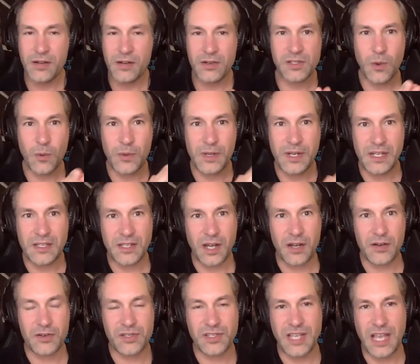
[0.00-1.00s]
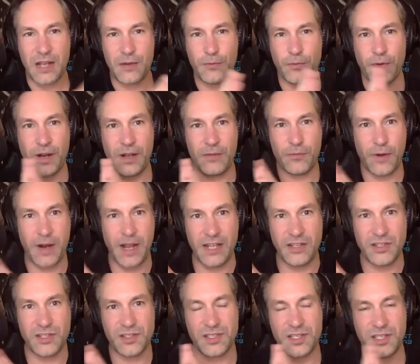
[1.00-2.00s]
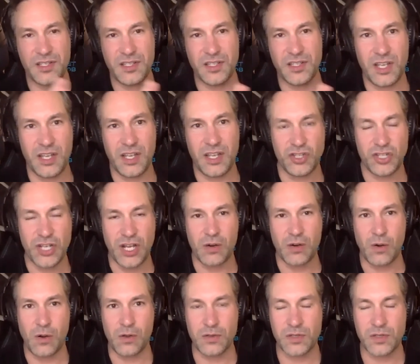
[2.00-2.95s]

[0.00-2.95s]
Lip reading: what we need to understand for agencies in general.